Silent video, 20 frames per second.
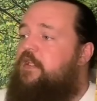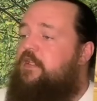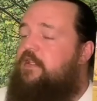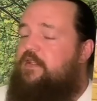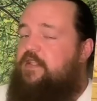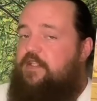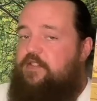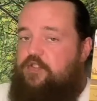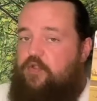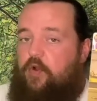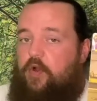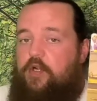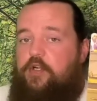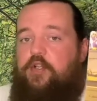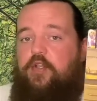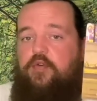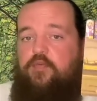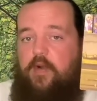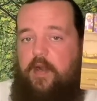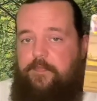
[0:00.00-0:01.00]
This card
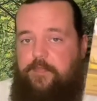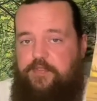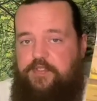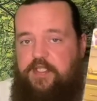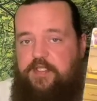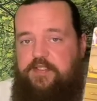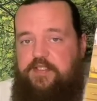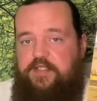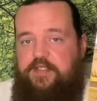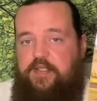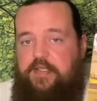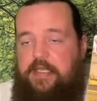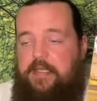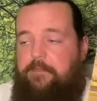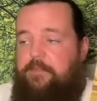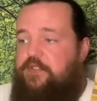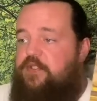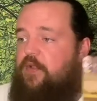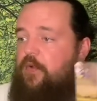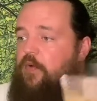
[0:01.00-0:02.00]
could represent
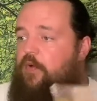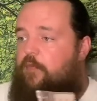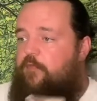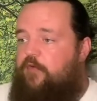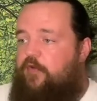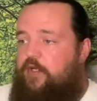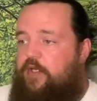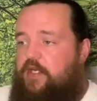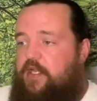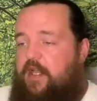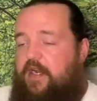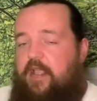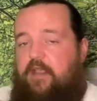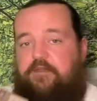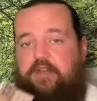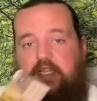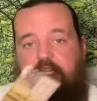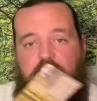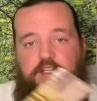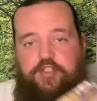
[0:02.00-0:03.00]
sleep, so hopefully you're not
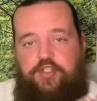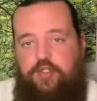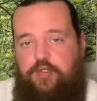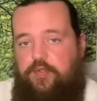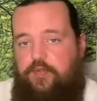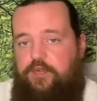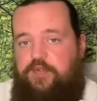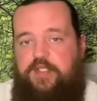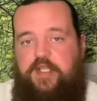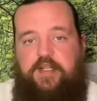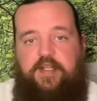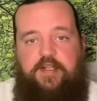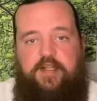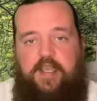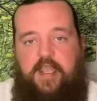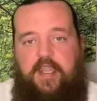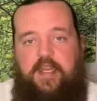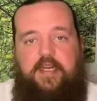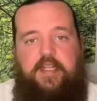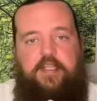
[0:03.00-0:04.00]
having issues in the
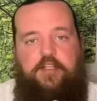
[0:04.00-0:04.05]
night,